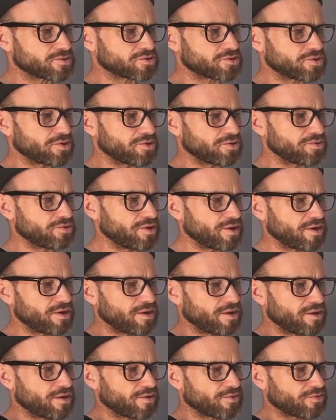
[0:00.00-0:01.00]
2,
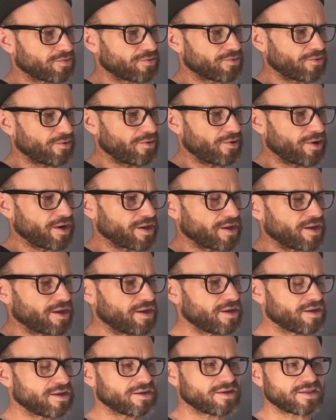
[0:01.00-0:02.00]
3.
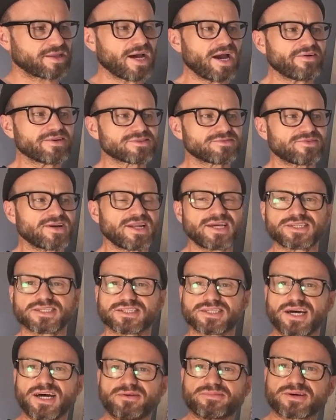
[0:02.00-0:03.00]
Now the hair hasn't
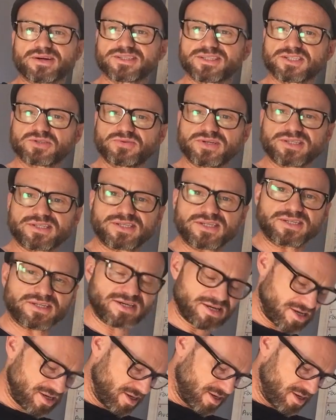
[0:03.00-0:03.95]
released yet because it's twisted.